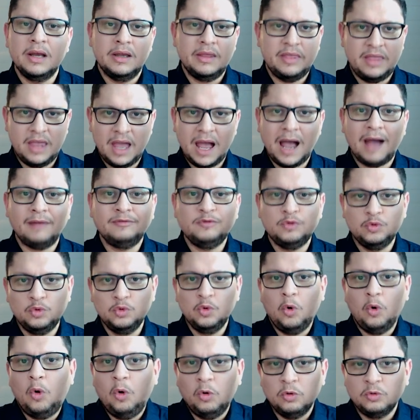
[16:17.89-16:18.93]
they have to
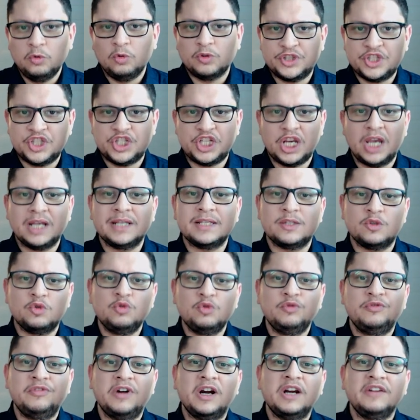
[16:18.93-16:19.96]
do all those checks to
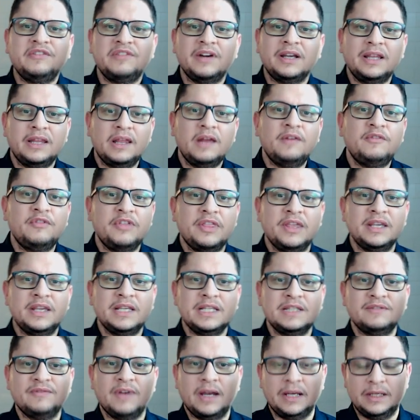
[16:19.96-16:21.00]
verify that everything
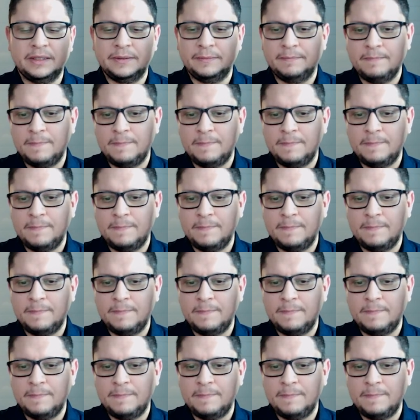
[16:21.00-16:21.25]
is fine.